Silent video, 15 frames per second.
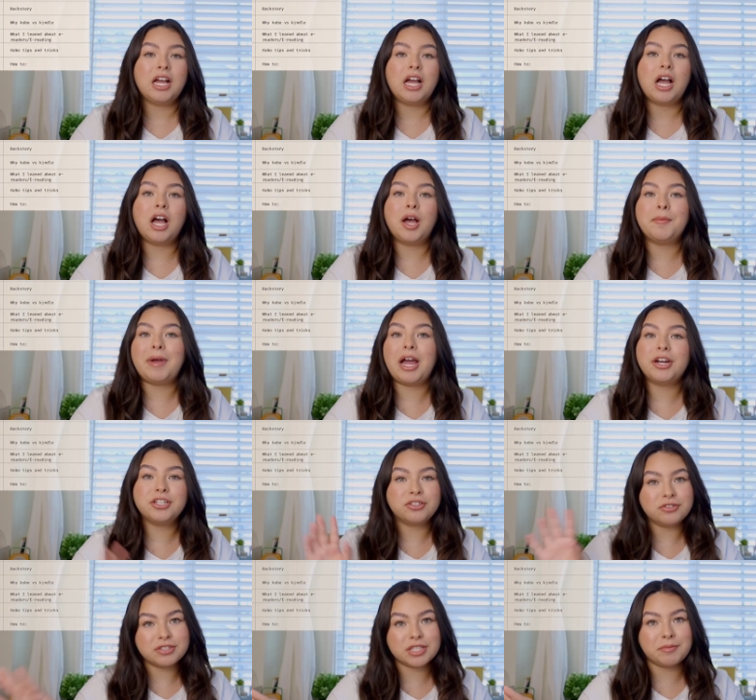how to
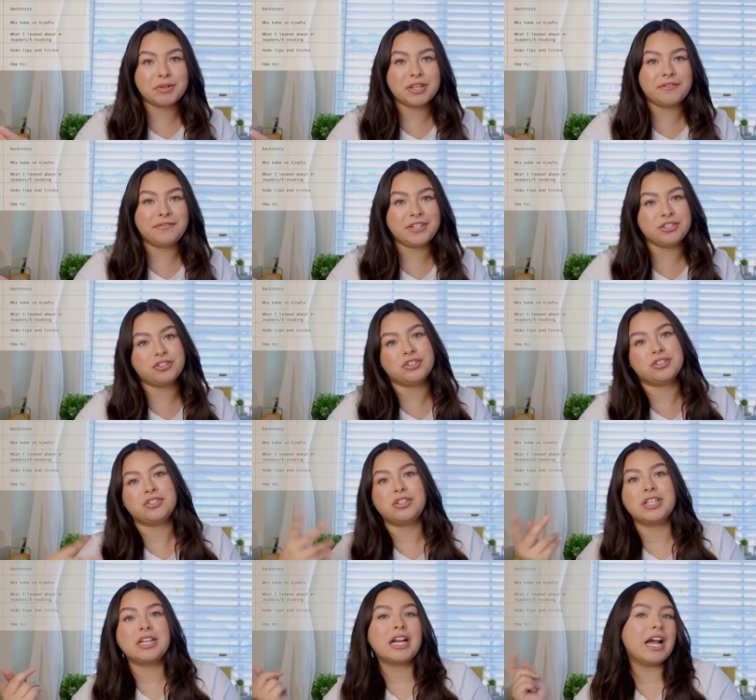use some of the features, so
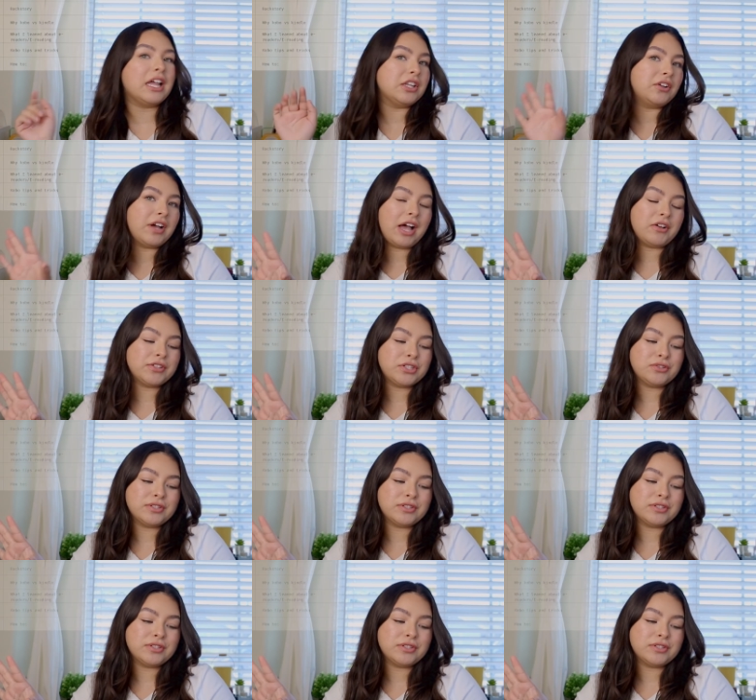like a little how-to